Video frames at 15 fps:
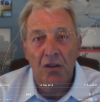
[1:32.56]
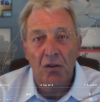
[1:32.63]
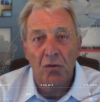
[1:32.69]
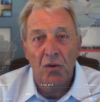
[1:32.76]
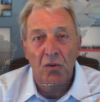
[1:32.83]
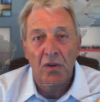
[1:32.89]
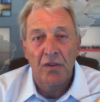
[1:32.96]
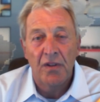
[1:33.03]

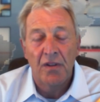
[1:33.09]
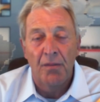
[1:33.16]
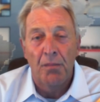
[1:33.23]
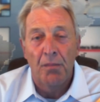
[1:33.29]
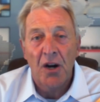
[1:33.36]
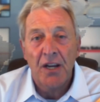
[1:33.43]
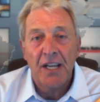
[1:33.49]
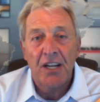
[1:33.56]
know, the
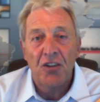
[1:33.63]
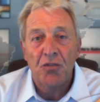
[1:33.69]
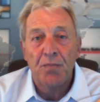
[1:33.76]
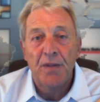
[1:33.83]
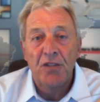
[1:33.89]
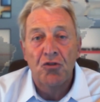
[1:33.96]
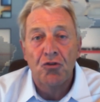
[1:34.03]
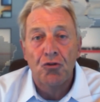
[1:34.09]
market has
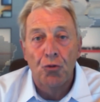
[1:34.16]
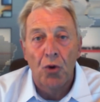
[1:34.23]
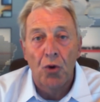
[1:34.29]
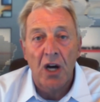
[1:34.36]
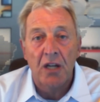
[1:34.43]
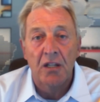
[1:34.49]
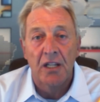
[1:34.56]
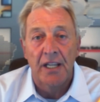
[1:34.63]
been
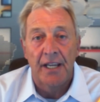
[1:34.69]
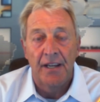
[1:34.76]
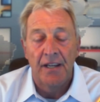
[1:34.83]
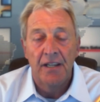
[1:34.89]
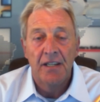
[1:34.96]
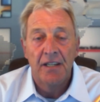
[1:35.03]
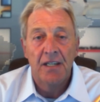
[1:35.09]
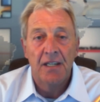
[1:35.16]
struggling
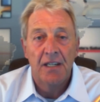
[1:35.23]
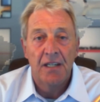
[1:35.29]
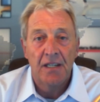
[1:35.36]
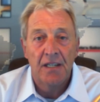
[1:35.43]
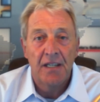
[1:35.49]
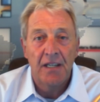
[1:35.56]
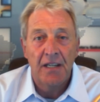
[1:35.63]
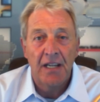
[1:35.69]

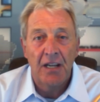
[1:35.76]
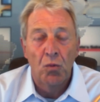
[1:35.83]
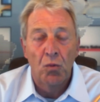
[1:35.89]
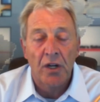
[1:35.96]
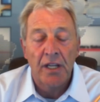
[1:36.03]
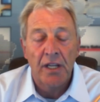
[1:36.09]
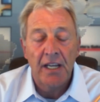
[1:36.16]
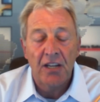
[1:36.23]
and
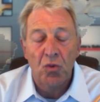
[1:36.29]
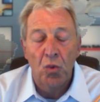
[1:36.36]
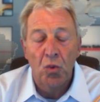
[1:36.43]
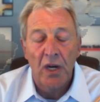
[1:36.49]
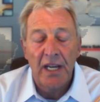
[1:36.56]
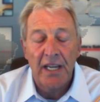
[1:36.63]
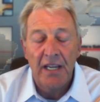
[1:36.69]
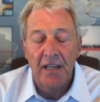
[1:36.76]
working its
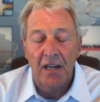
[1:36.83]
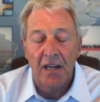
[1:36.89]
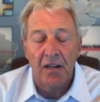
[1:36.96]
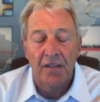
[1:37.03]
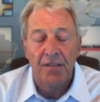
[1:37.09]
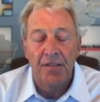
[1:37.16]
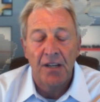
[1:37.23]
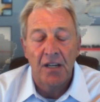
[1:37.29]
way
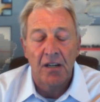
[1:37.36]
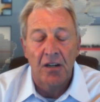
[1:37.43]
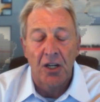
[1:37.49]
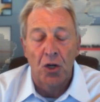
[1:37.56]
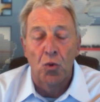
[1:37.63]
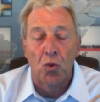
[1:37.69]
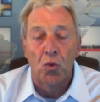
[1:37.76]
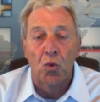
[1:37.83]
on
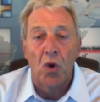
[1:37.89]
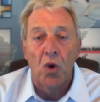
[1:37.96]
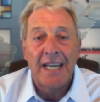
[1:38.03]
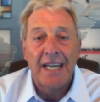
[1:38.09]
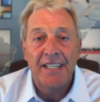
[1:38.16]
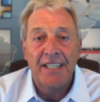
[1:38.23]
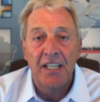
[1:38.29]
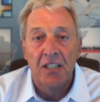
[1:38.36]
a
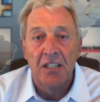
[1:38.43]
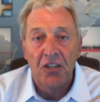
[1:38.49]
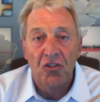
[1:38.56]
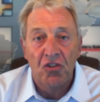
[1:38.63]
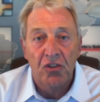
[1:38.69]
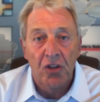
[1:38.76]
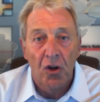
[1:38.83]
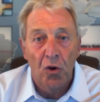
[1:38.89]
grindingly
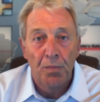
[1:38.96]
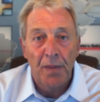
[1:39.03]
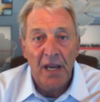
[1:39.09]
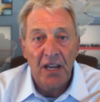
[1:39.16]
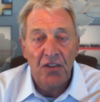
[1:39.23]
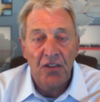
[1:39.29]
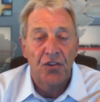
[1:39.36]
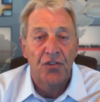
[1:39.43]
slow
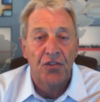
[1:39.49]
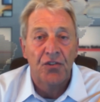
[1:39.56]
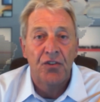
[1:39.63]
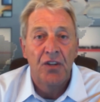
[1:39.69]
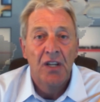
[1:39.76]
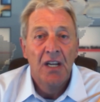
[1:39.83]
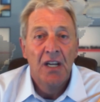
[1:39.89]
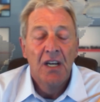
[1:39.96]

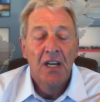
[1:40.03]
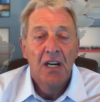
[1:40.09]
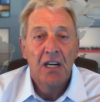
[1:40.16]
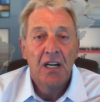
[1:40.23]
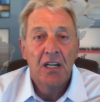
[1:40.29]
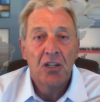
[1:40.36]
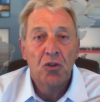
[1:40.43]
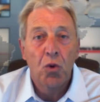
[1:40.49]
basis
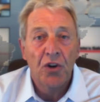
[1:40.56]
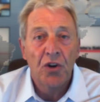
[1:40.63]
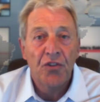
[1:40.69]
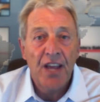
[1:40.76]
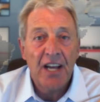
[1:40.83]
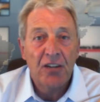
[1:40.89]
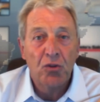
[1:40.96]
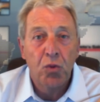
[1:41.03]
towards
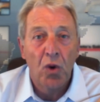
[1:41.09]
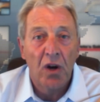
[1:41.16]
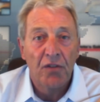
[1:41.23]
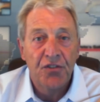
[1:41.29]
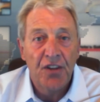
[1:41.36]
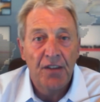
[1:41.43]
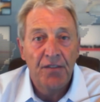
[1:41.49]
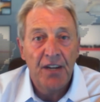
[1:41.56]
that
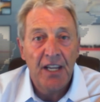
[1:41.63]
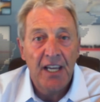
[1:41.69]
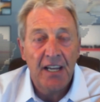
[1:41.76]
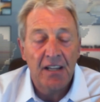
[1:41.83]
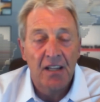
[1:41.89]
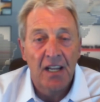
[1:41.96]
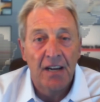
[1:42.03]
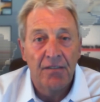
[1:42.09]

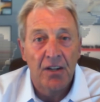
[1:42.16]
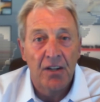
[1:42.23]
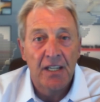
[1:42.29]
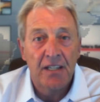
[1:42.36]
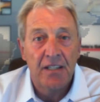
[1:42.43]
1278 level.